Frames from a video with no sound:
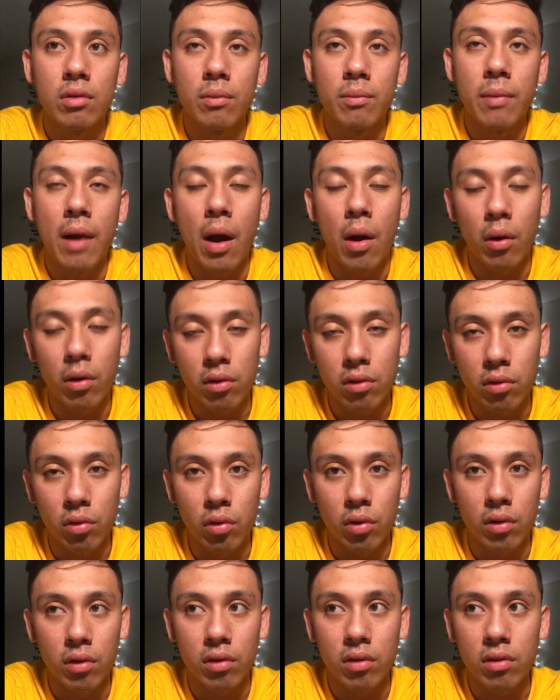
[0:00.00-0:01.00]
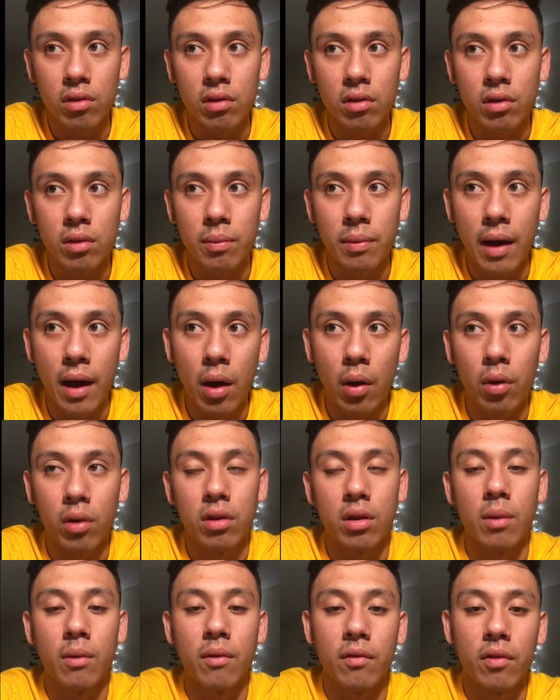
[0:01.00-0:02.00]
power source to power
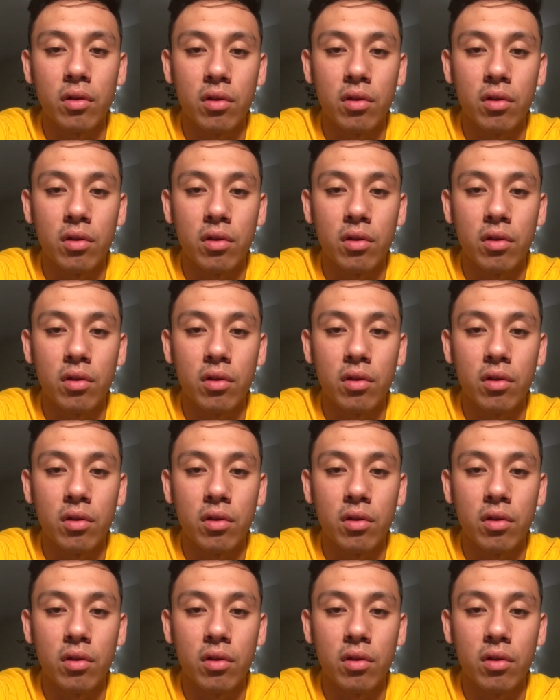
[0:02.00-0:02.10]
some of our